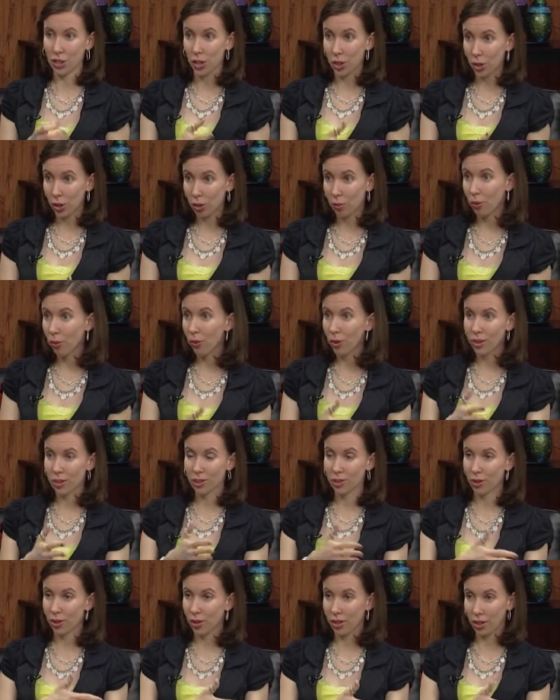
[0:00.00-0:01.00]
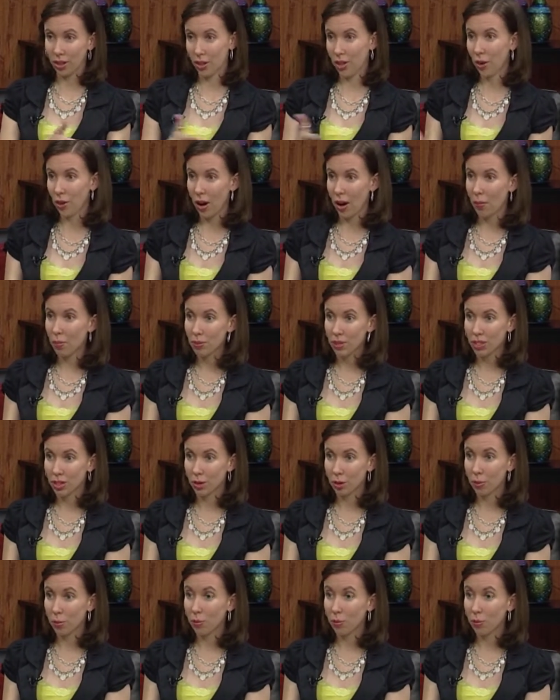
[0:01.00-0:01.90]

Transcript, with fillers: newborns, or you know up to